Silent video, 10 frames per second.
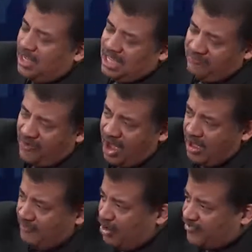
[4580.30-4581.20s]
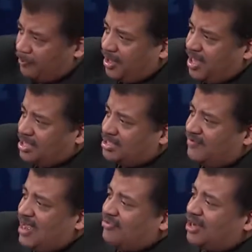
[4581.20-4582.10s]
evolved off the plains of
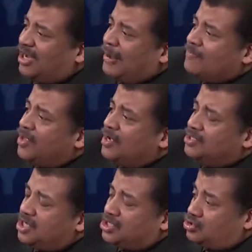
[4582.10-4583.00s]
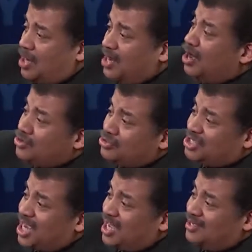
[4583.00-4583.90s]
Africa just to try to
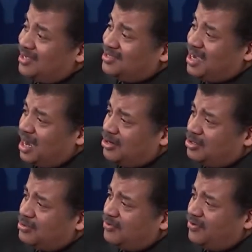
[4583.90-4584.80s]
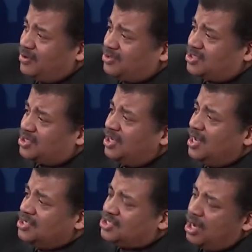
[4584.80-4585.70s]
understand the entire universe.
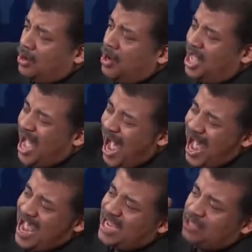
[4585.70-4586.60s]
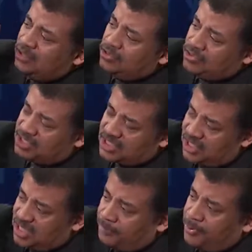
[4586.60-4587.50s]
So I lose
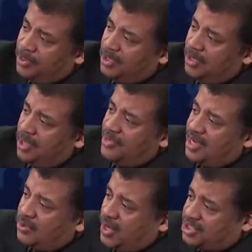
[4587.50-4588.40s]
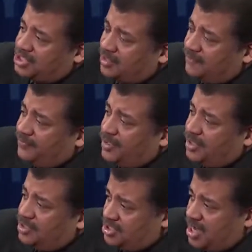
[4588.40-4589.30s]
sleep on that question
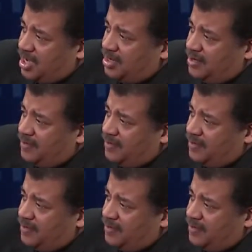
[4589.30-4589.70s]
each night.